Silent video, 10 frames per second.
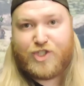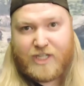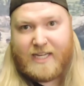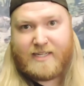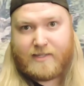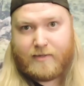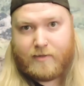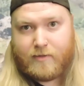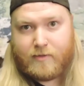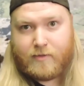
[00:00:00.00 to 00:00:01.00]
shit.
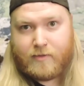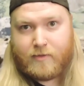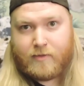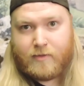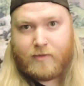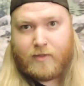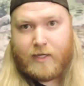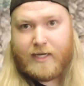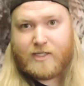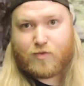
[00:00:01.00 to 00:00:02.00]

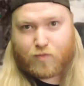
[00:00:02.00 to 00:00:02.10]
It's